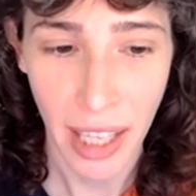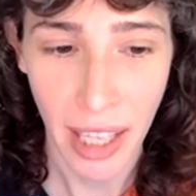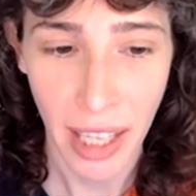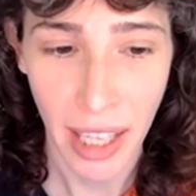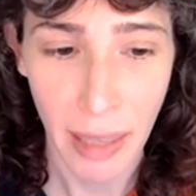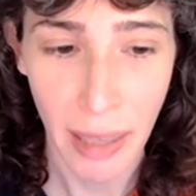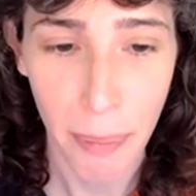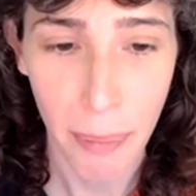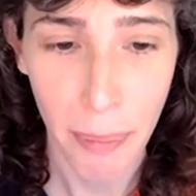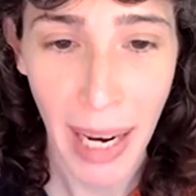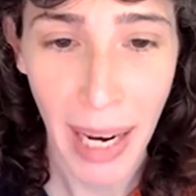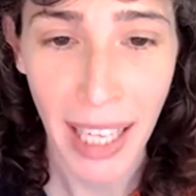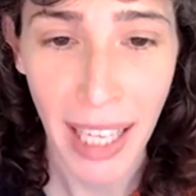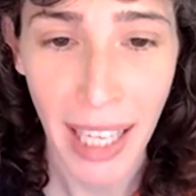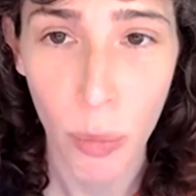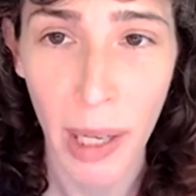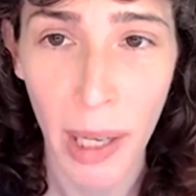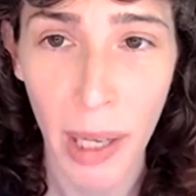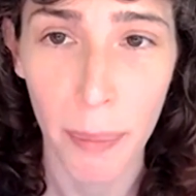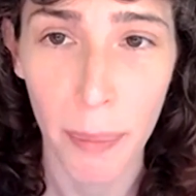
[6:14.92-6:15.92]
it made
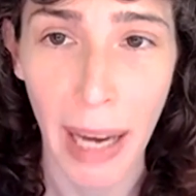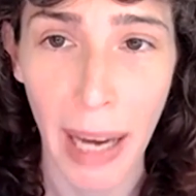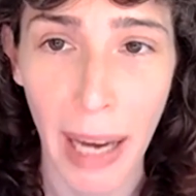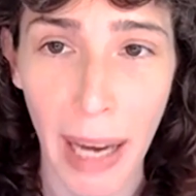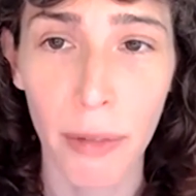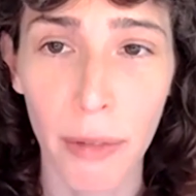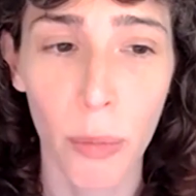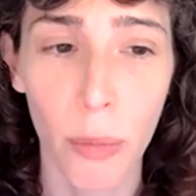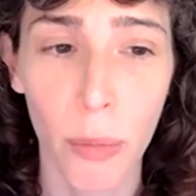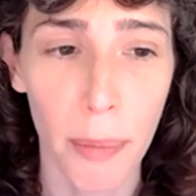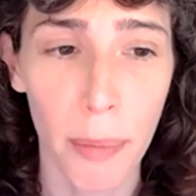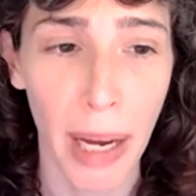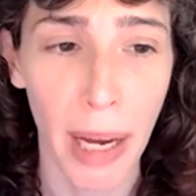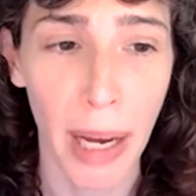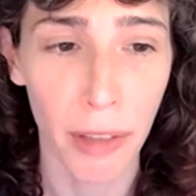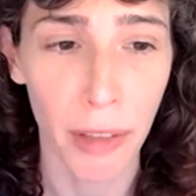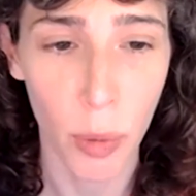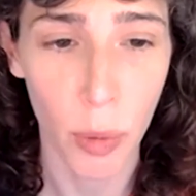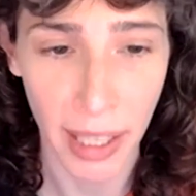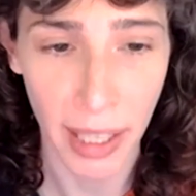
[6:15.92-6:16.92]
what my
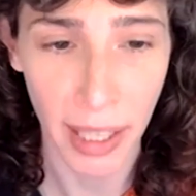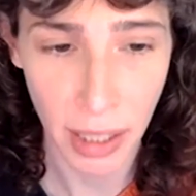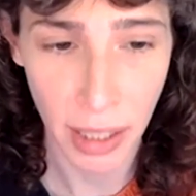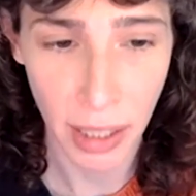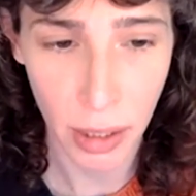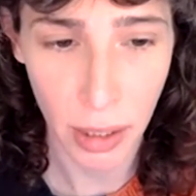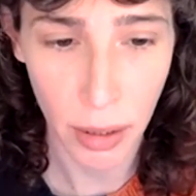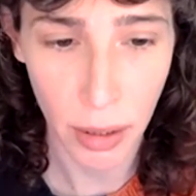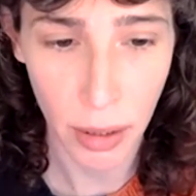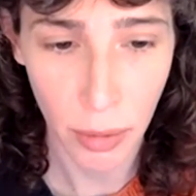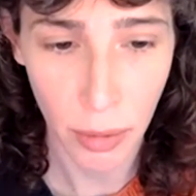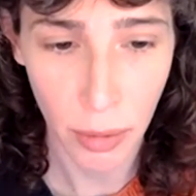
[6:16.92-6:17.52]
request